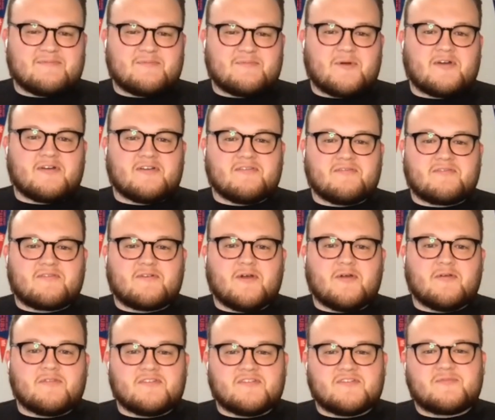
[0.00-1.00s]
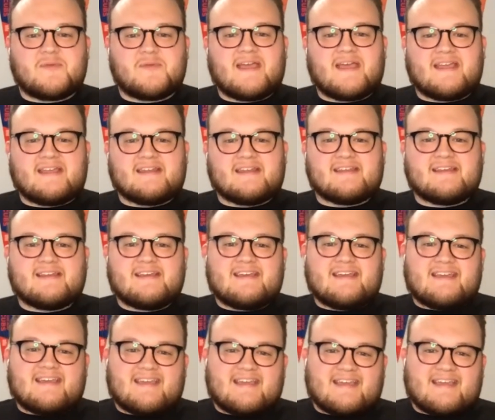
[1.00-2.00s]
Part of growth is pain,
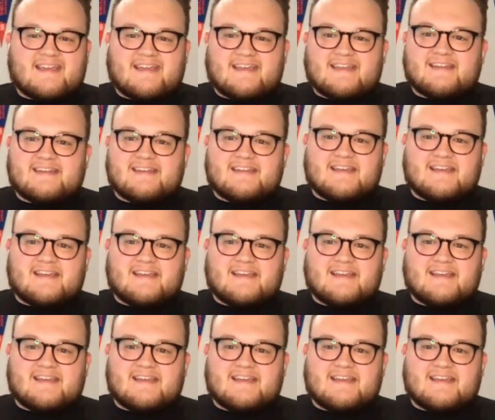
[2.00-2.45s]
and